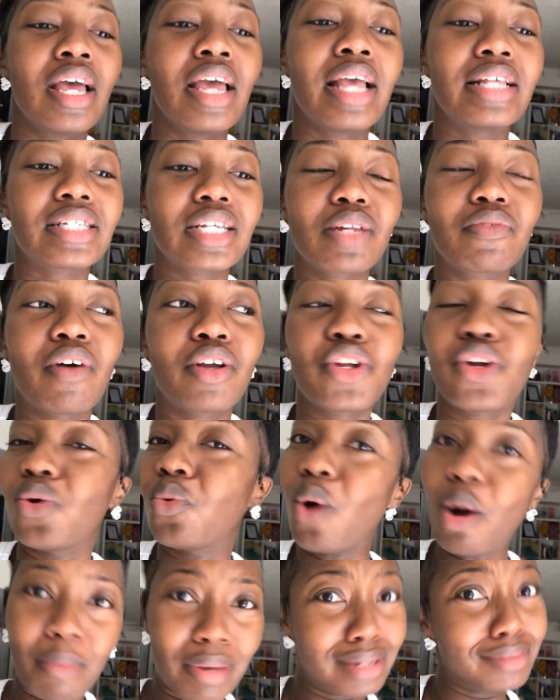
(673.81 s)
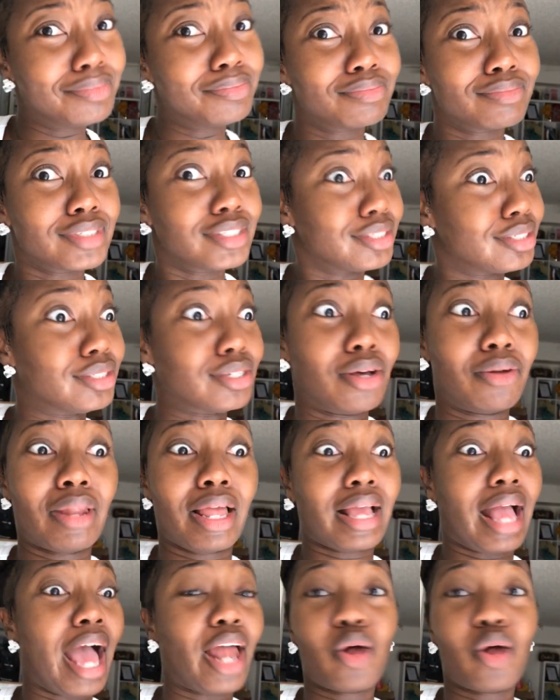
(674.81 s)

Second of all, you're a woman, so like